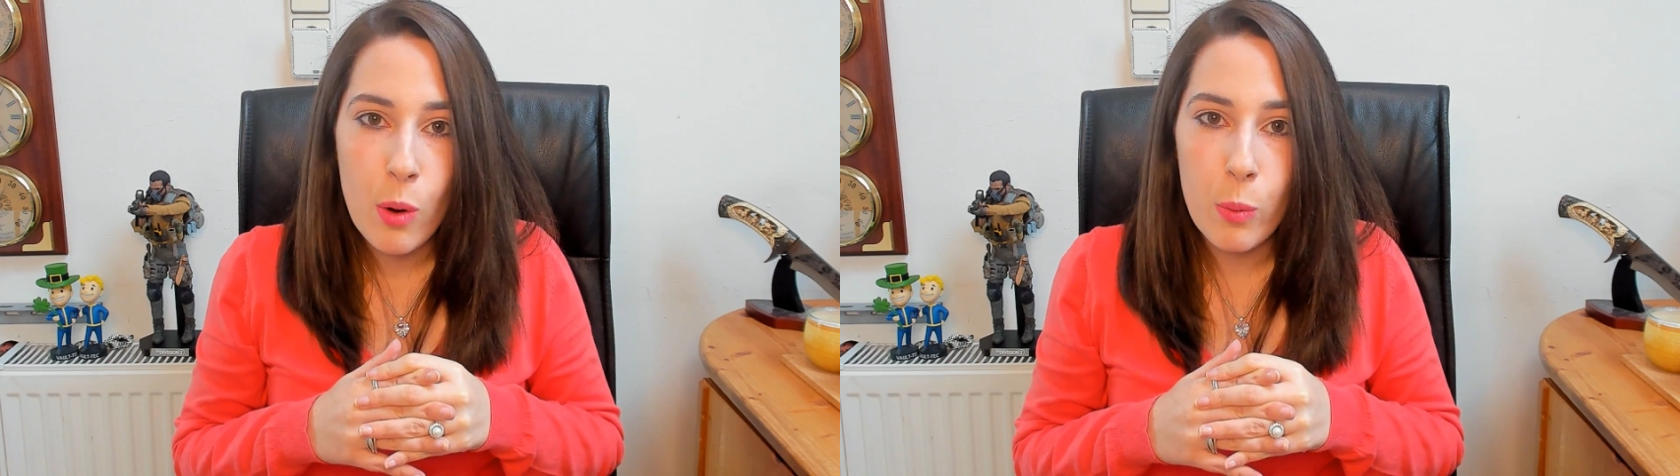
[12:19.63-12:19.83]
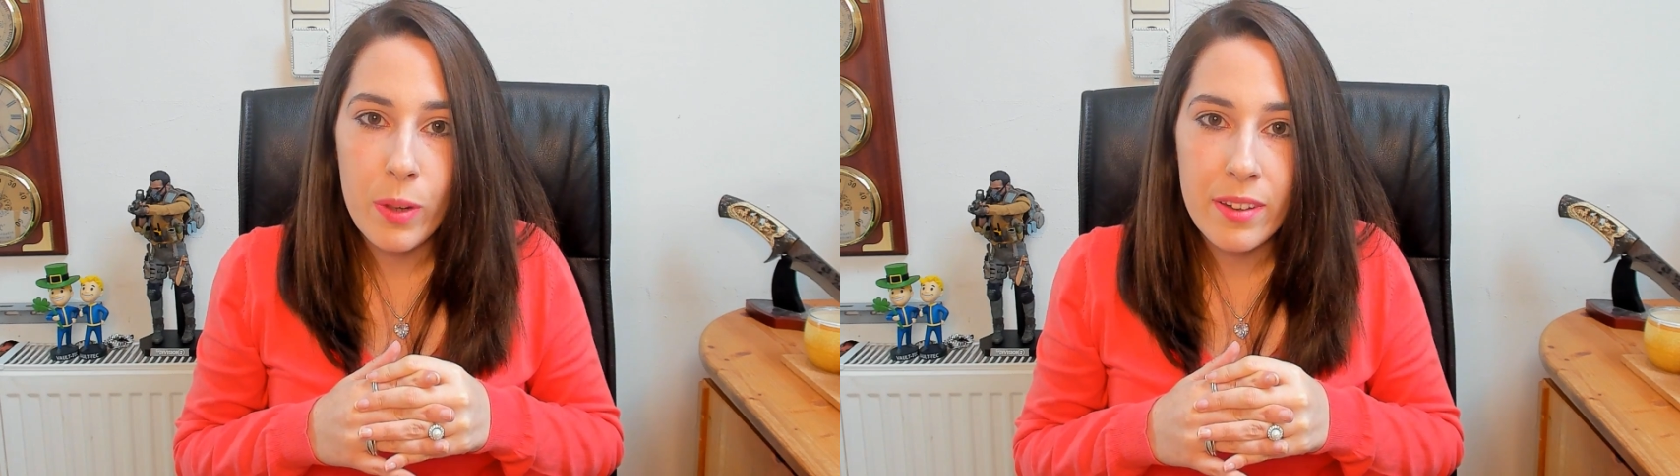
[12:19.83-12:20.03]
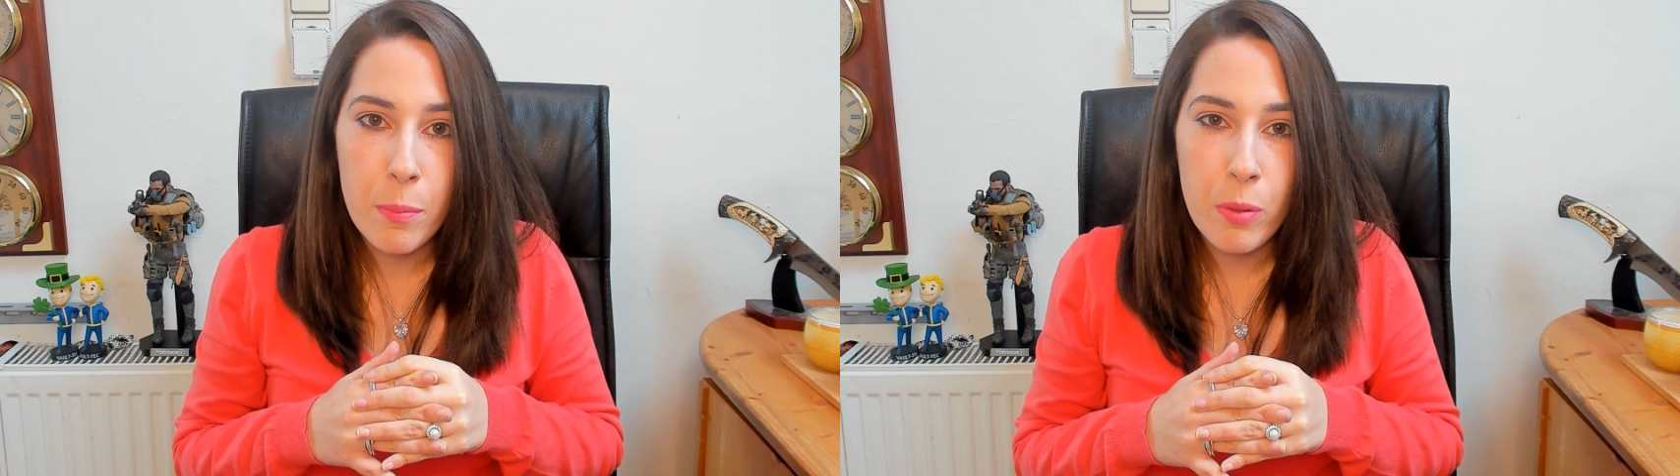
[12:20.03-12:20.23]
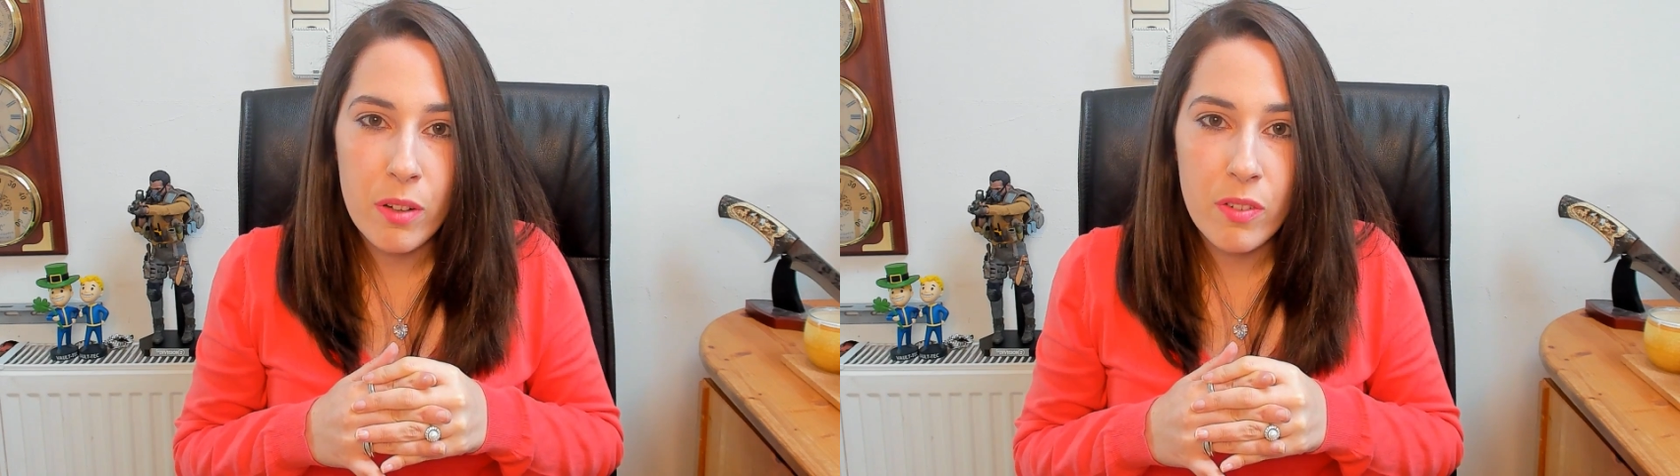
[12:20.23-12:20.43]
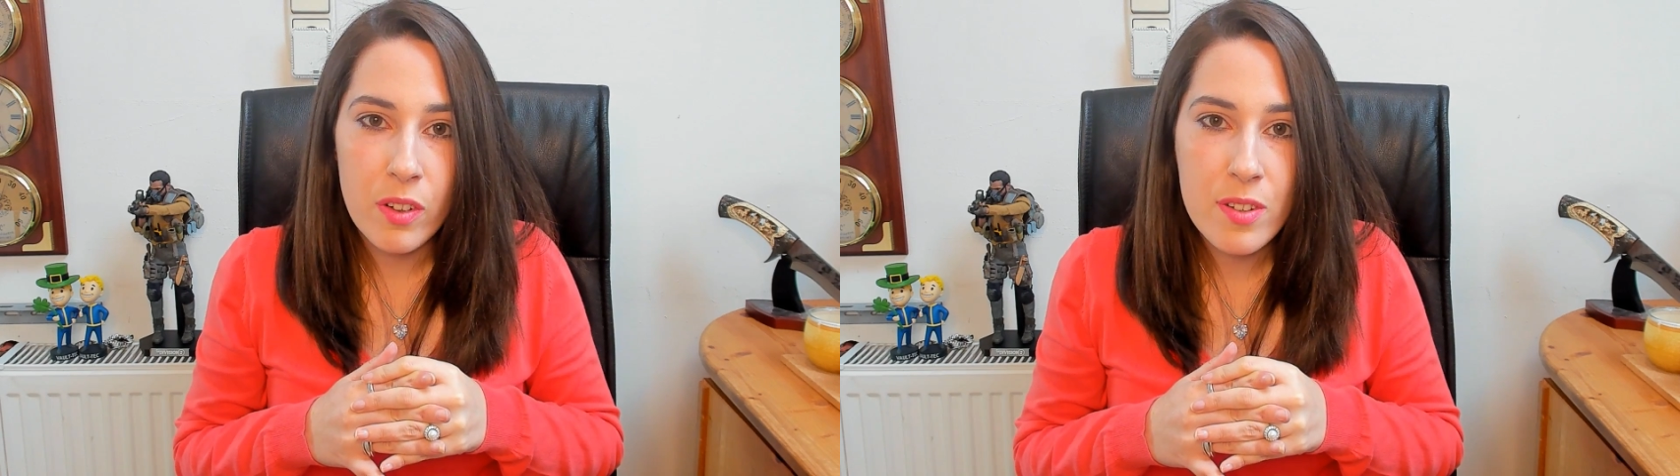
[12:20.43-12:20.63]
with the
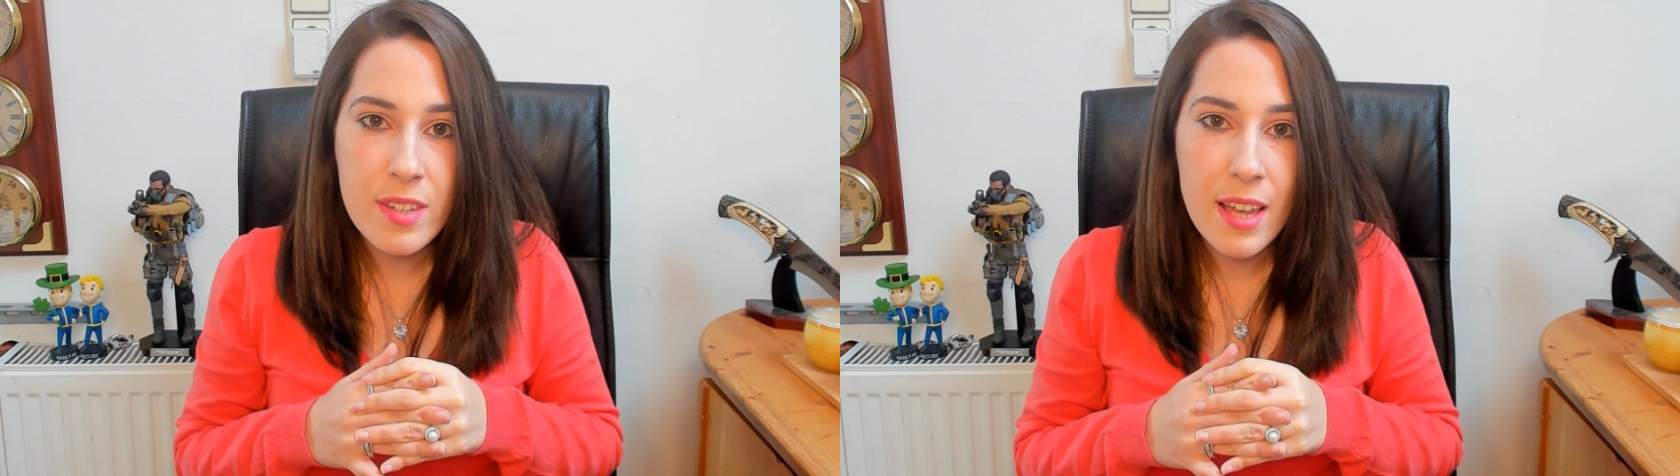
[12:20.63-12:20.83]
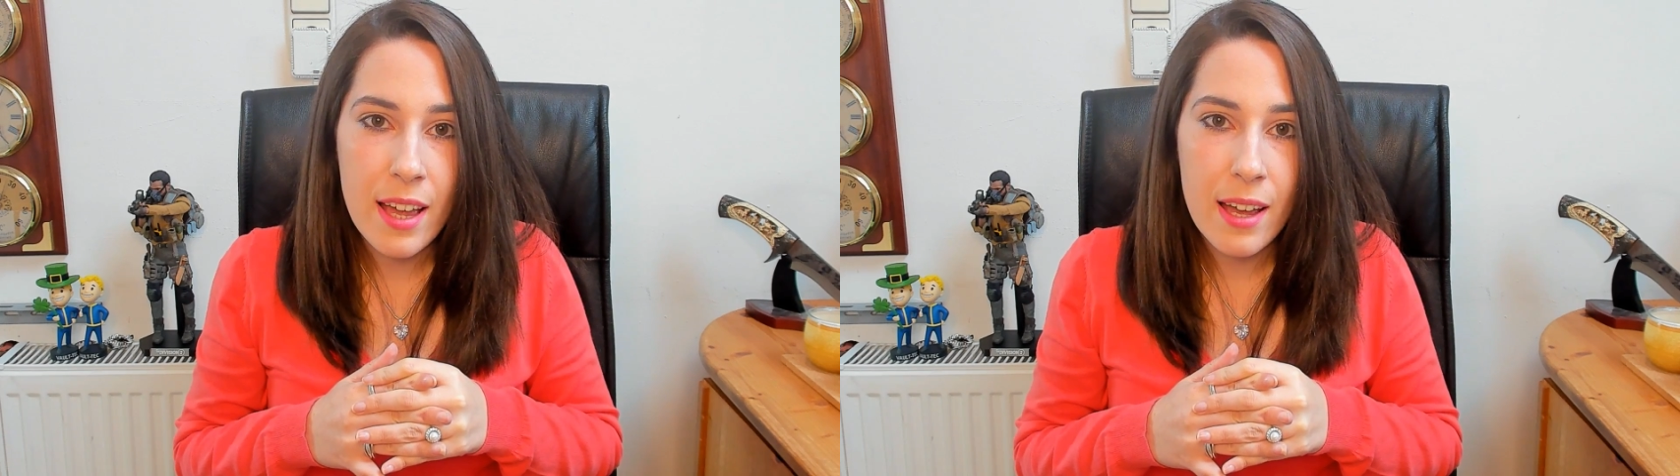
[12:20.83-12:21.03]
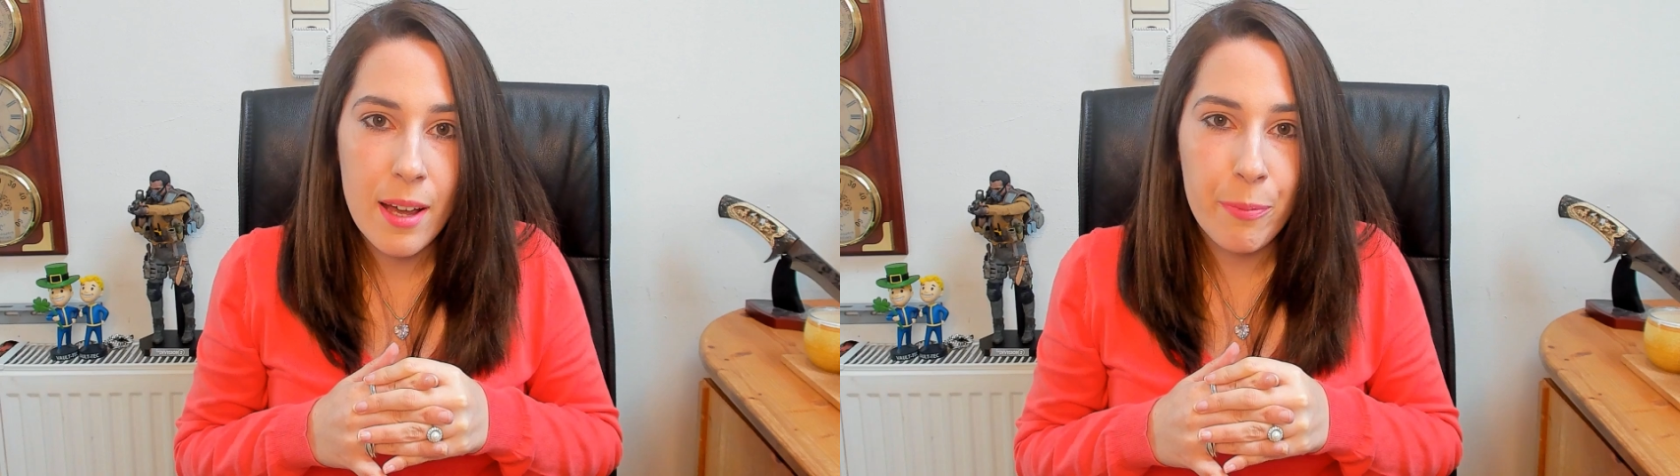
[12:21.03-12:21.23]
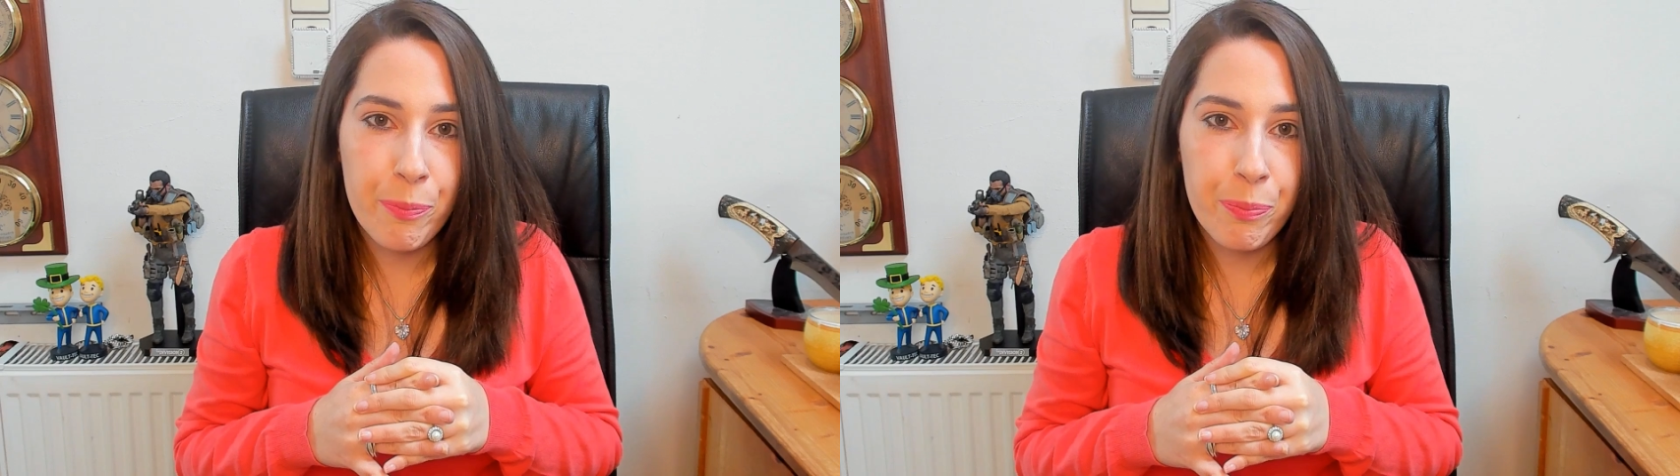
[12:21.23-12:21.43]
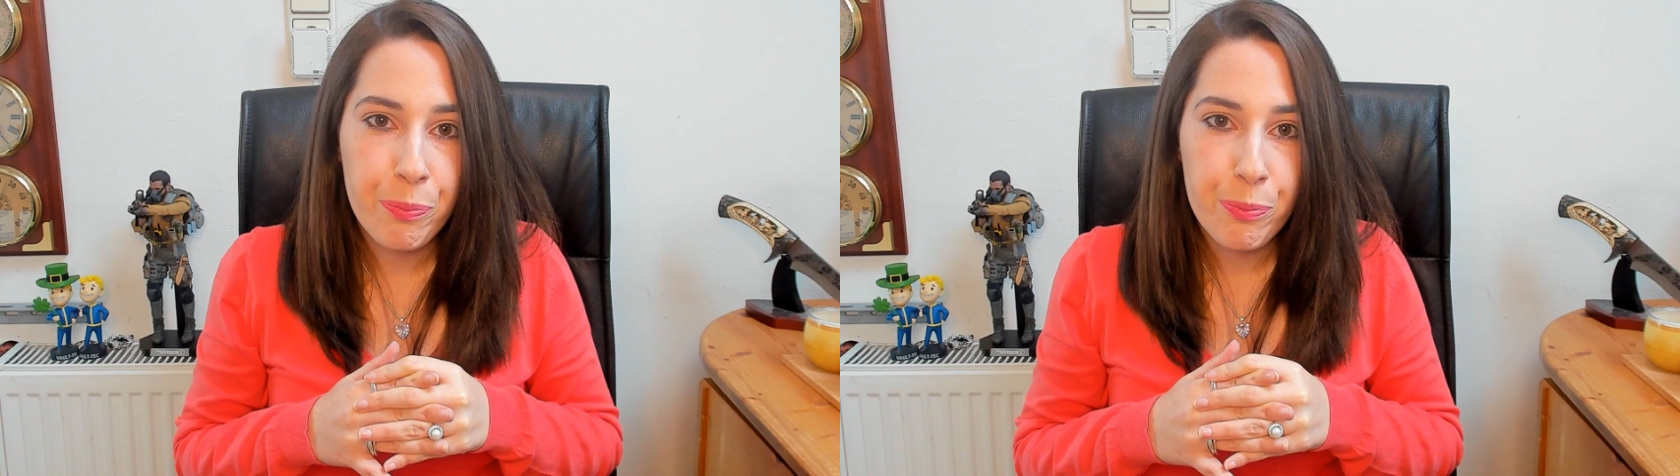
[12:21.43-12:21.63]
previous
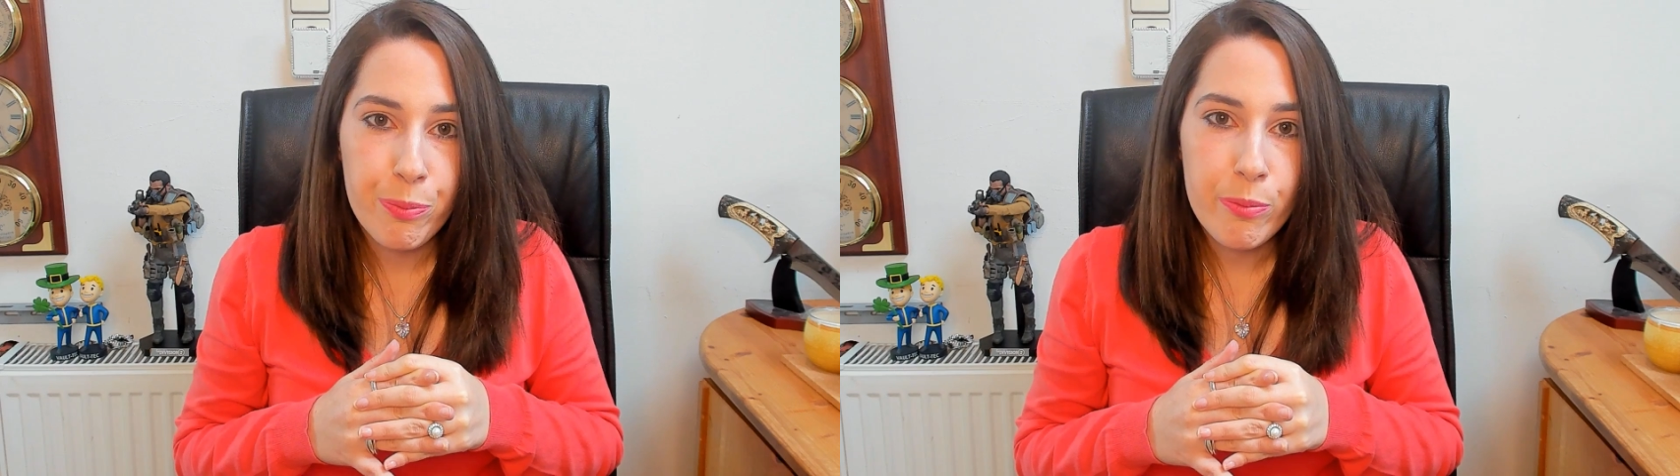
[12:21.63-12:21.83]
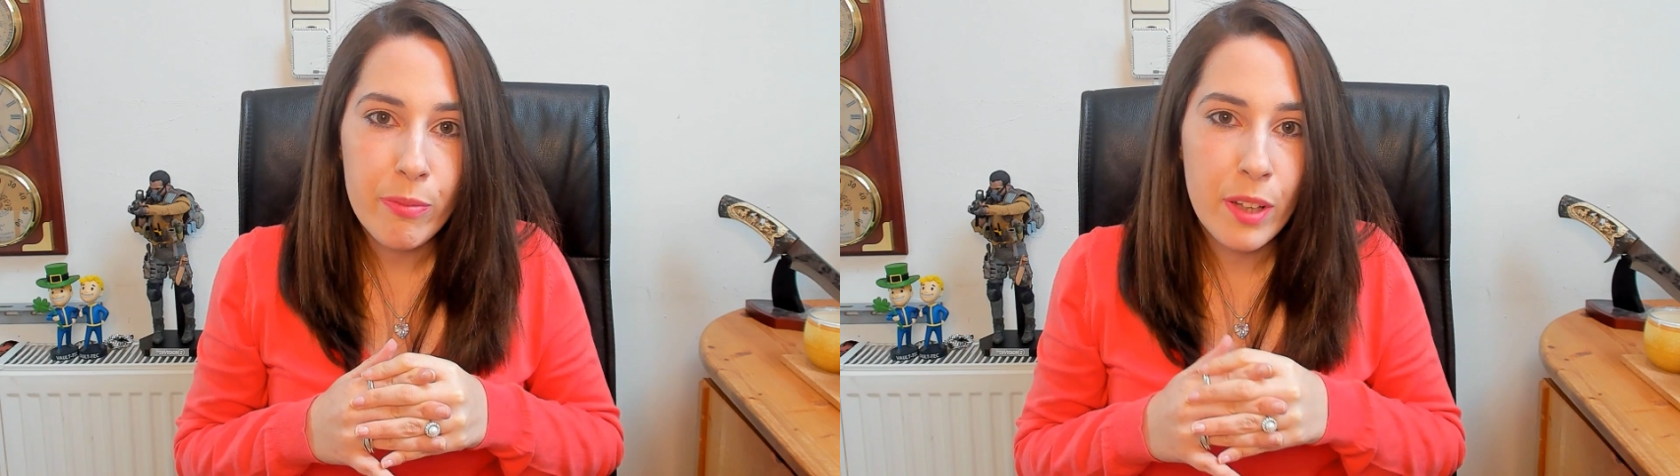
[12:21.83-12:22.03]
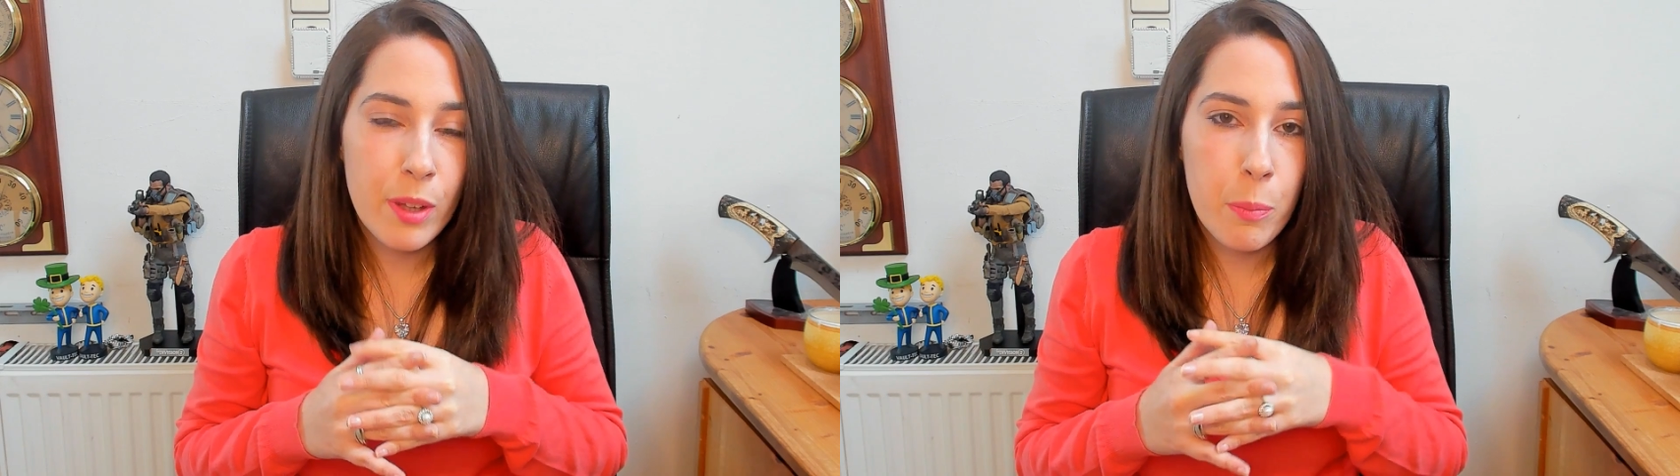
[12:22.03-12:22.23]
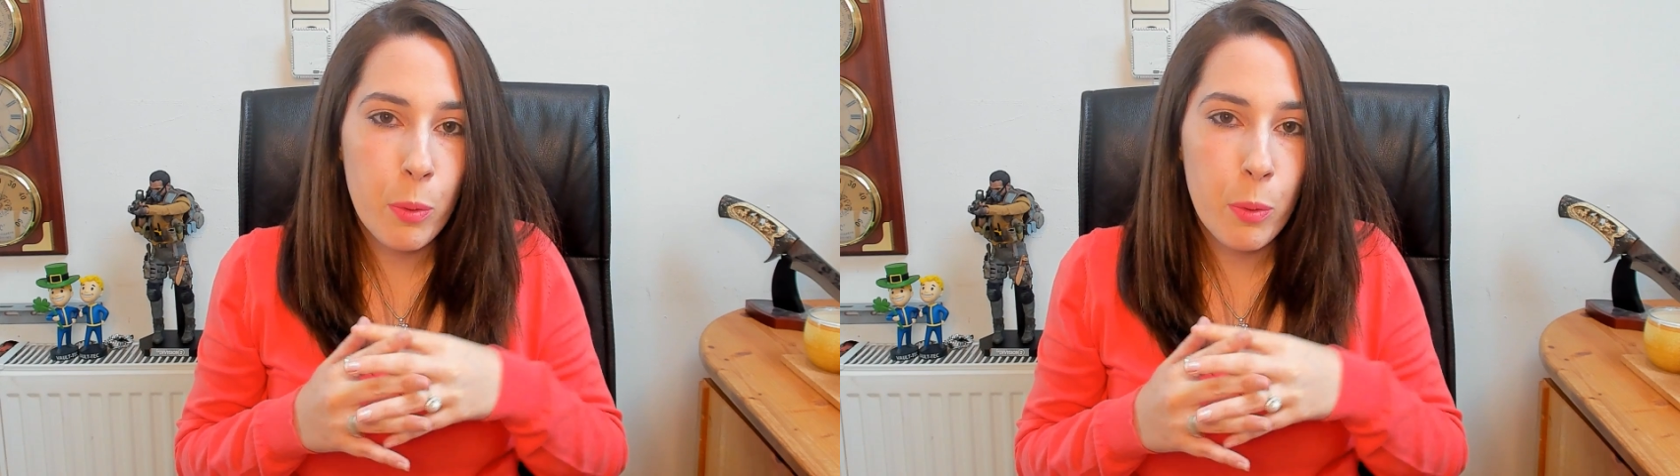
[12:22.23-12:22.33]
the